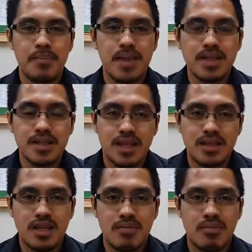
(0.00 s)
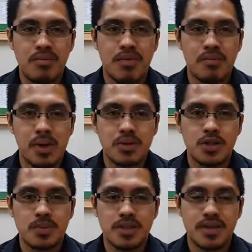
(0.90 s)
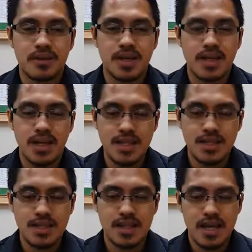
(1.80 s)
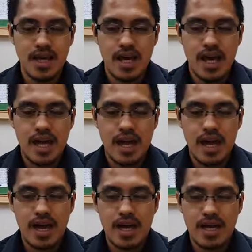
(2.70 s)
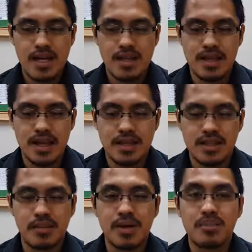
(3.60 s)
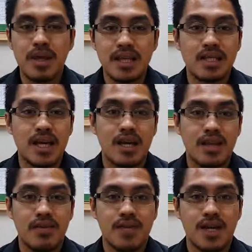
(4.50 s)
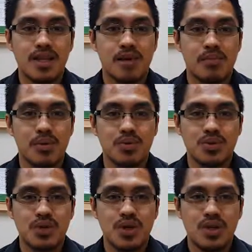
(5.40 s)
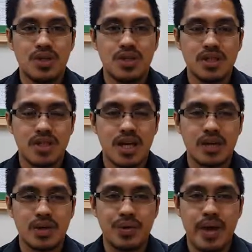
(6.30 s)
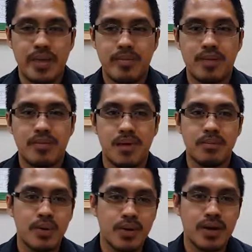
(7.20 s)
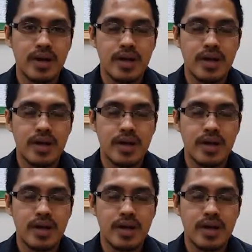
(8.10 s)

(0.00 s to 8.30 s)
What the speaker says: being sensitive about their specific needs, and it's about being scientific in the approach. You just can't grab a book,